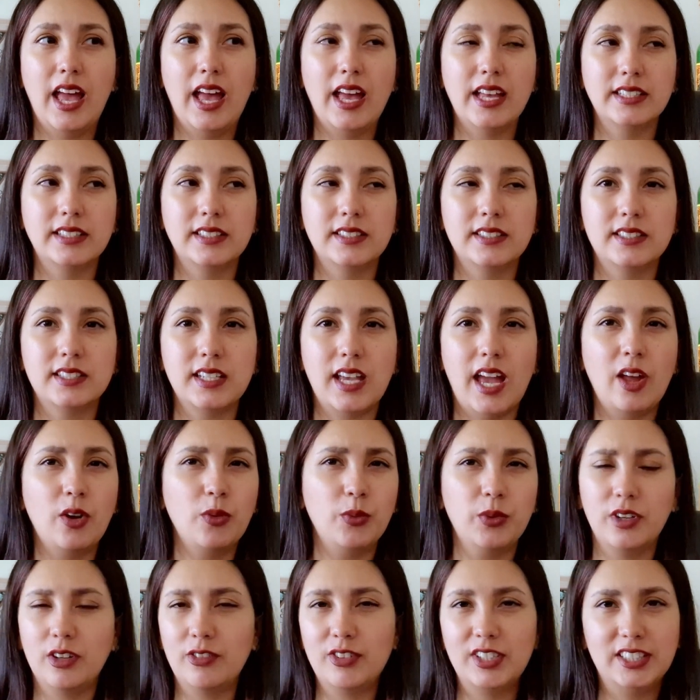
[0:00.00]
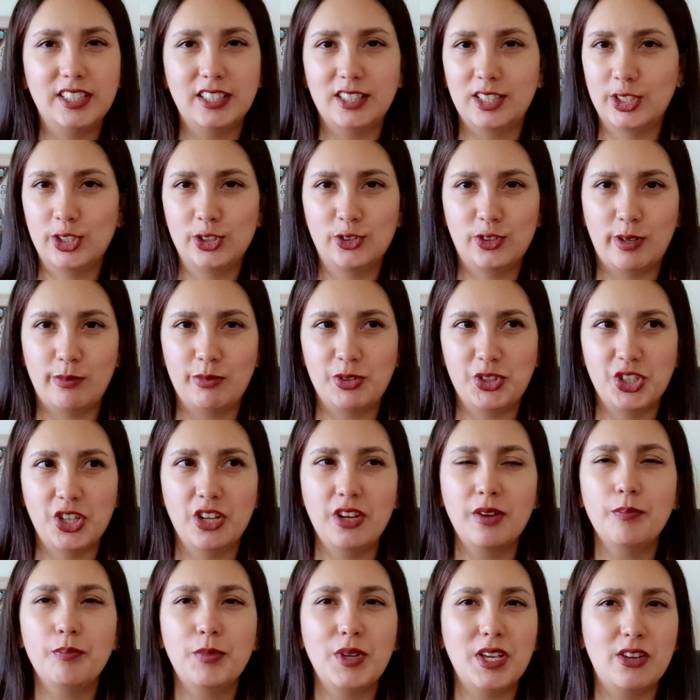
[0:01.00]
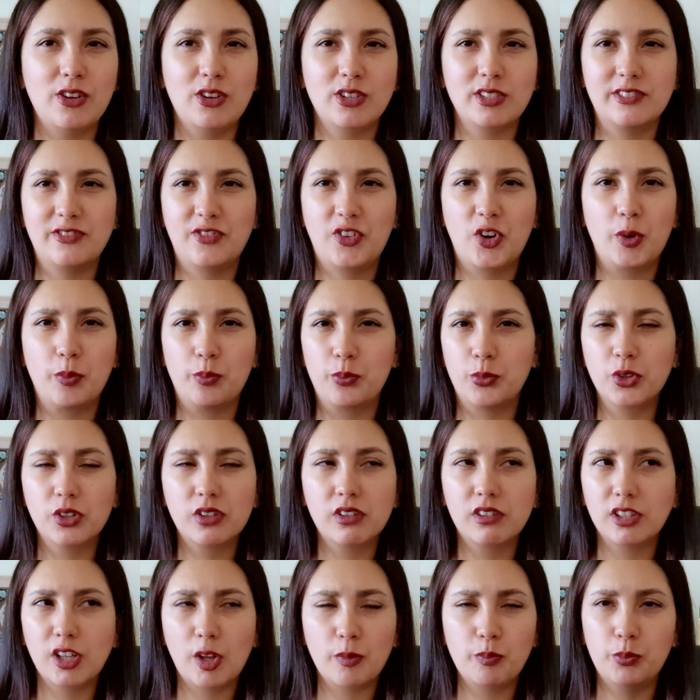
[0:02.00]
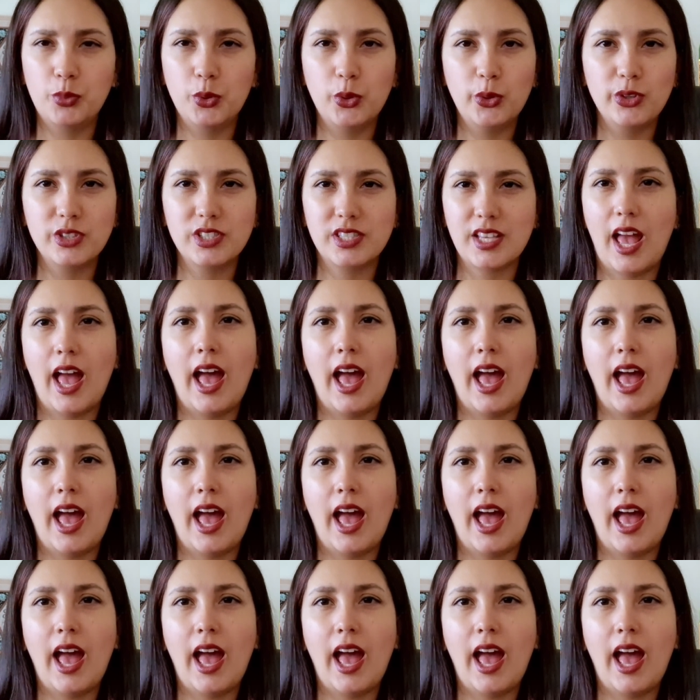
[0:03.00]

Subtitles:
and I don't want to read the description because for book club books,